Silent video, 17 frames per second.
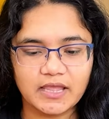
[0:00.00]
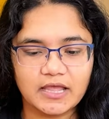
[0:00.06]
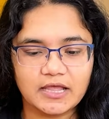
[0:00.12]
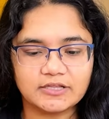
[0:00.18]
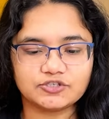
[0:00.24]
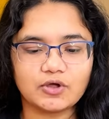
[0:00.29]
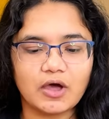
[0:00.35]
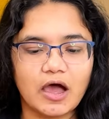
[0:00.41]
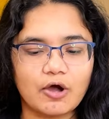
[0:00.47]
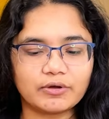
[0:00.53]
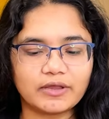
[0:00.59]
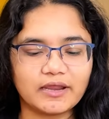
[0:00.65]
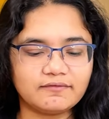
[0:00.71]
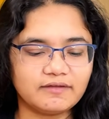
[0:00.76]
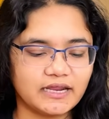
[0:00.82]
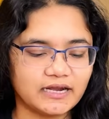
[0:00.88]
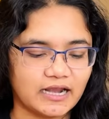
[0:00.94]
So how
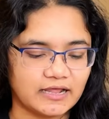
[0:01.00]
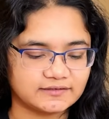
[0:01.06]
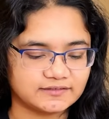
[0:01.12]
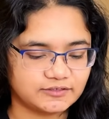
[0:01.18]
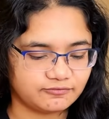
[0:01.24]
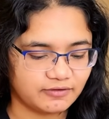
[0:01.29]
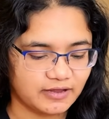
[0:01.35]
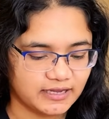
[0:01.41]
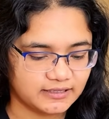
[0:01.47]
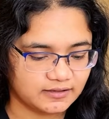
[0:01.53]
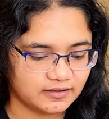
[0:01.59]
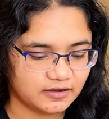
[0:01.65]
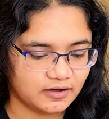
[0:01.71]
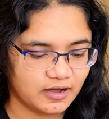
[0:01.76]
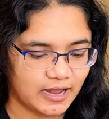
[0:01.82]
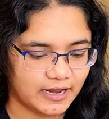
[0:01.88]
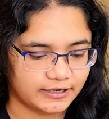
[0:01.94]
can we classify
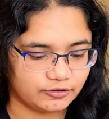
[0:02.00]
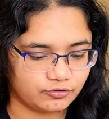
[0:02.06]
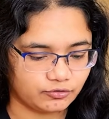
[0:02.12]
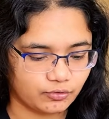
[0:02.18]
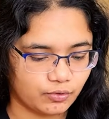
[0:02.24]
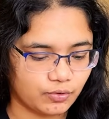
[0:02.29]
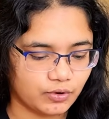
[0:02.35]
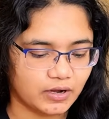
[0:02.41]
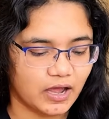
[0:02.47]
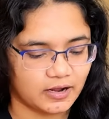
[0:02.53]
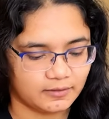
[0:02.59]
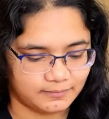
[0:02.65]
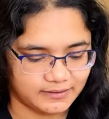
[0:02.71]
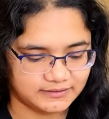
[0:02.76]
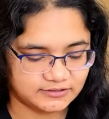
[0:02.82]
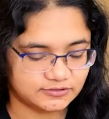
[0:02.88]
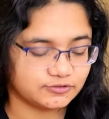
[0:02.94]
the
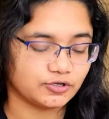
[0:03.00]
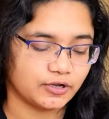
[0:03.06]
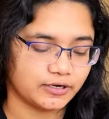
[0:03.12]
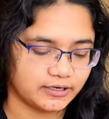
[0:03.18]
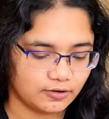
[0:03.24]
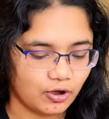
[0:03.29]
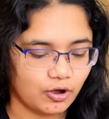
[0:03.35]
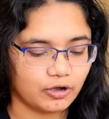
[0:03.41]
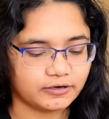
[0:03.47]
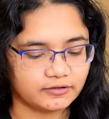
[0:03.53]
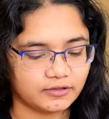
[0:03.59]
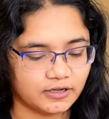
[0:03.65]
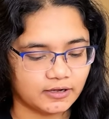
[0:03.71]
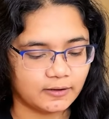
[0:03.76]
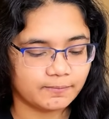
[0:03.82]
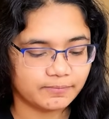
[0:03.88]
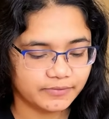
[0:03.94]
hydrocarbons, or
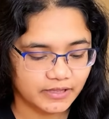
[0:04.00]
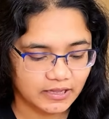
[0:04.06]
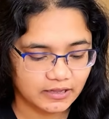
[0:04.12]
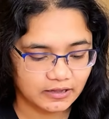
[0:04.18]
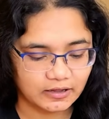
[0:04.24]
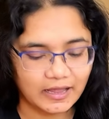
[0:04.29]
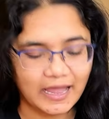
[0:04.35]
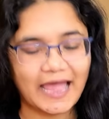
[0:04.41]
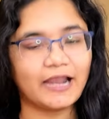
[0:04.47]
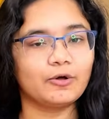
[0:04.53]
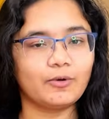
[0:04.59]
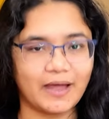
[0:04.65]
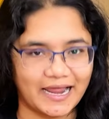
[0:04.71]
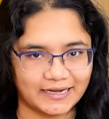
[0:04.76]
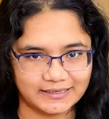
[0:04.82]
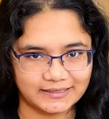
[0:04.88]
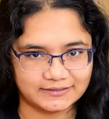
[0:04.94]
the
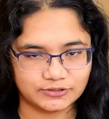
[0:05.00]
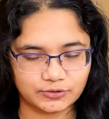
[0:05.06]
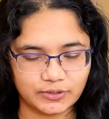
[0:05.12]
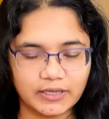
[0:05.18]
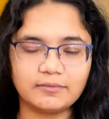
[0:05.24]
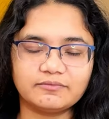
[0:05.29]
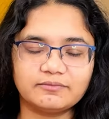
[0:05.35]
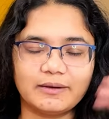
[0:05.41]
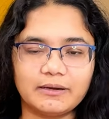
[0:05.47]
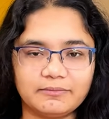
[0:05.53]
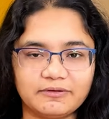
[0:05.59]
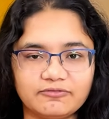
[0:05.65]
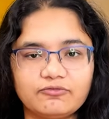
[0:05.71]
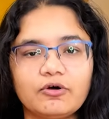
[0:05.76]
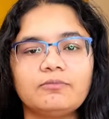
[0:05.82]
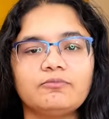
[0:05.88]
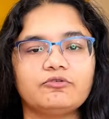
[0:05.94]
haloalkanes? Okay, but
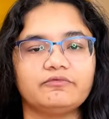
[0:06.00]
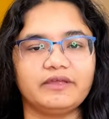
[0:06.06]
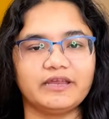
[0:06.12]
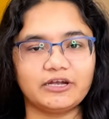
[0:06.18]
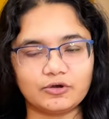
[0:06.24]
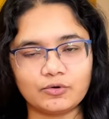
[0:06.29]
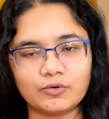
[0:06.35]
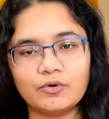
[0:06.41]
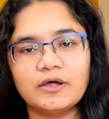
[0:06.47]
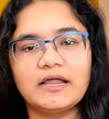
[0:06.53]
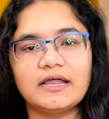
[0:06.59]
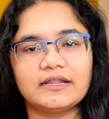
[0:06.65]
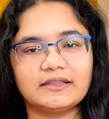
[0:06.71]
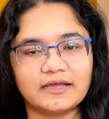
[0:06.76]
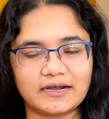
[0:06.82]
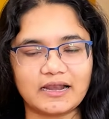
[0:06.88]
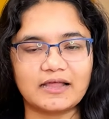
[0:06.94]
before moving to
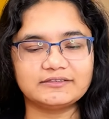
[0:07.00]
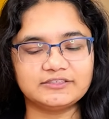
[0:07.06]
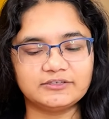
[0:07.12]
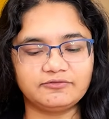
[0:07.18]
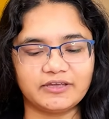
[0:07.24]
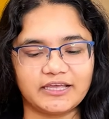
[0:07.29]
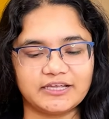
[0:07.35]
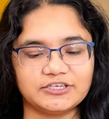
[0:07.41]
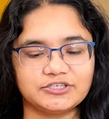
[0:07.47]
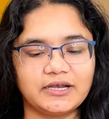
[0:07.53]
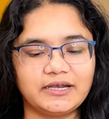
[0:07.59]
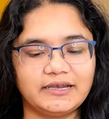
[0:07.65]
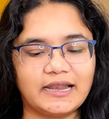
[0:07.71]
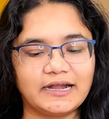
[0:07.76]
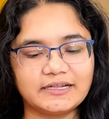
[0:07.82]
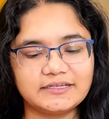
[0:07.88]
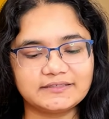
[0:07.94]
the classification,
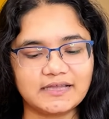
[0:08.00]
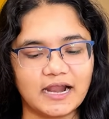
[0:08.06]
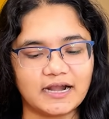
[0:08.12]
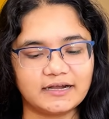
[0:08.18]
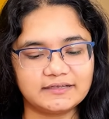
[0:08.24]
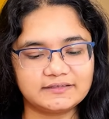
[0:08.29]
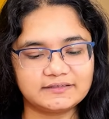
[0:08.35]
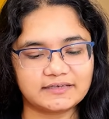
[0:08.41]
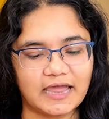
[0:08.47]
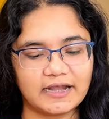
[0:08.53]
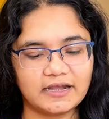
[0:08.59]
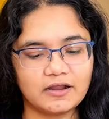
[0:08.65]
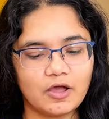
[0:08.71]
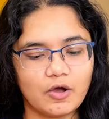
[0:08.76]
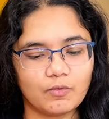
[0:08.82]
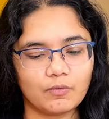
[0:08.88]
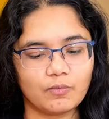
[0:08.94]
let us understand
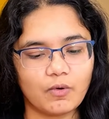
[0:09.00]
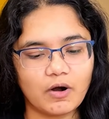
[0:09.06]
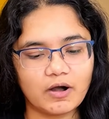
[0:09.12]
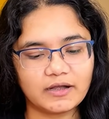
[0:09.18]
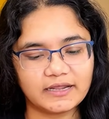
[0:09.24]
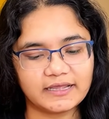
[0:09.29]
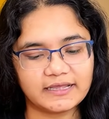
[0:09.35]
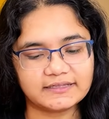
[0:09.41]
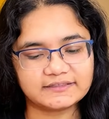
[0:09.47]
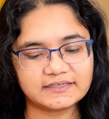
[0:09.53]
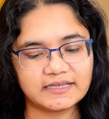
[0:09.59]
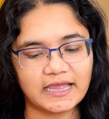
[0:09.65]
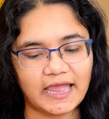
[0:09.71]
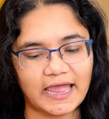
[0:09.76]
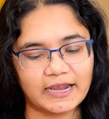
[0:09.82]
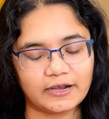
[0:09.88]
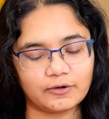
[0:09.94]
what is
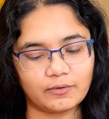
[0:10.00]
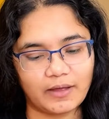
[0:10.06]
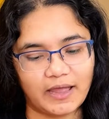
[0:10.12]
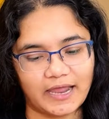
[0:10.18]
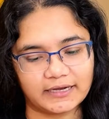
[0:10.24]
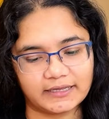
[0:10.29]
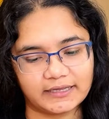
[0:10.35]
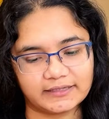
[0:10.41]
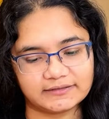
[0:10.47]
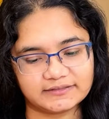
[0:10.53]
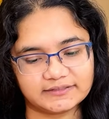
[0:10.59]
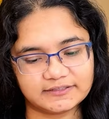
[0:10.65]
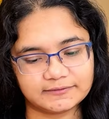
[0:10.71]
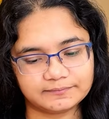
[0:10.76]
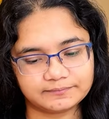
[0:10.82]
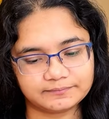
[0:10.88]
haloalkanes.